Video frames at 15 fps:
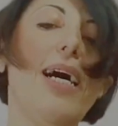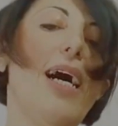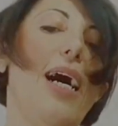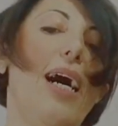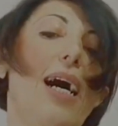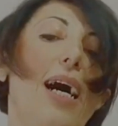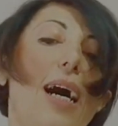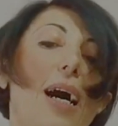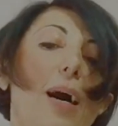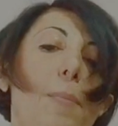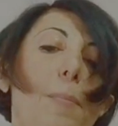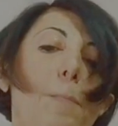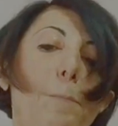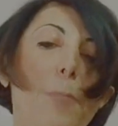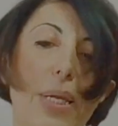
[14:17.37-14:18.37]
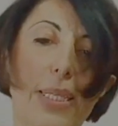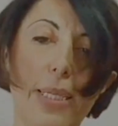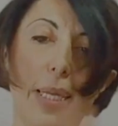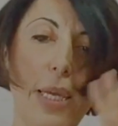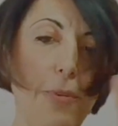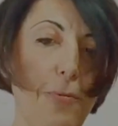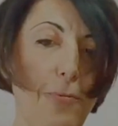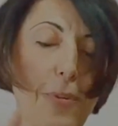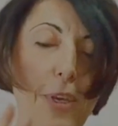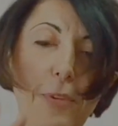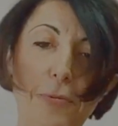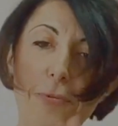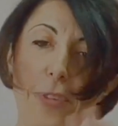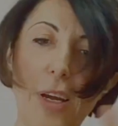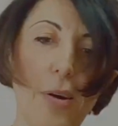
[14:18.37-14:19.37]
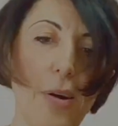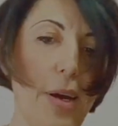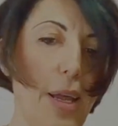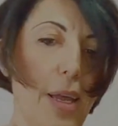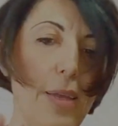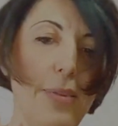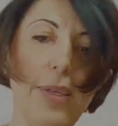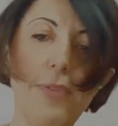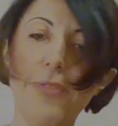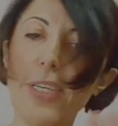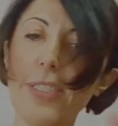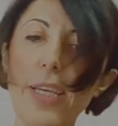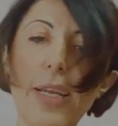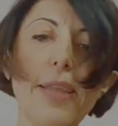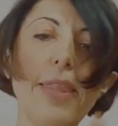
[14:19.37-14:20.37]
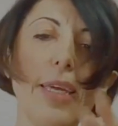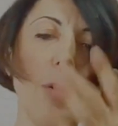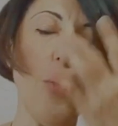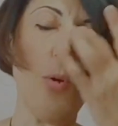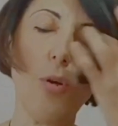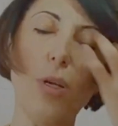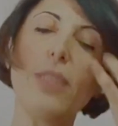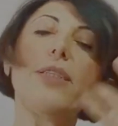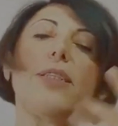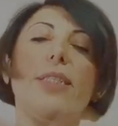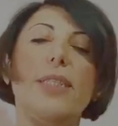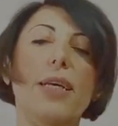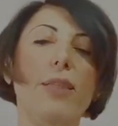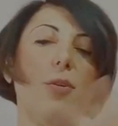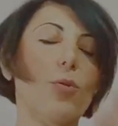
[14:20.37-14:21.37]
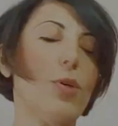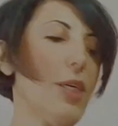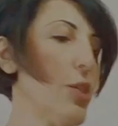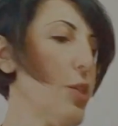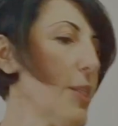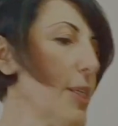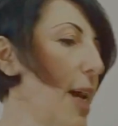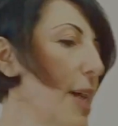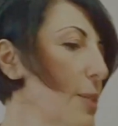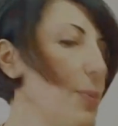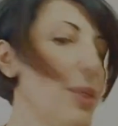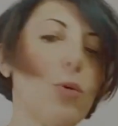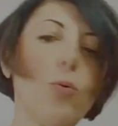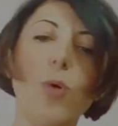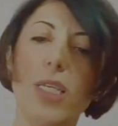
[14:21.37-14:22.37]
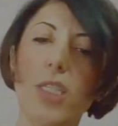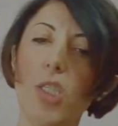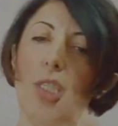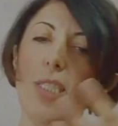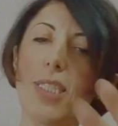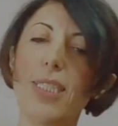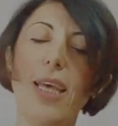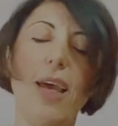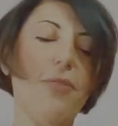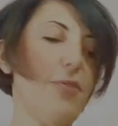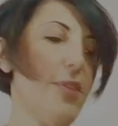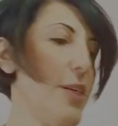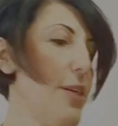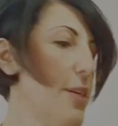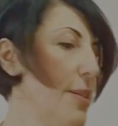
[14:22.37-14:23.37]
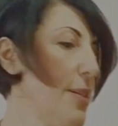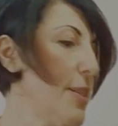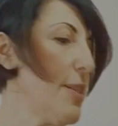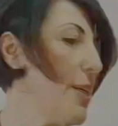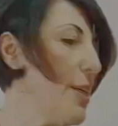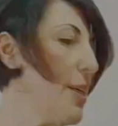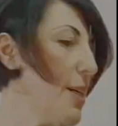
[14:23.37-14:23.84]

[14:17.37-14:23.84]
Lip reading: But if there's anything you don't understand, you can just ask me the questions after the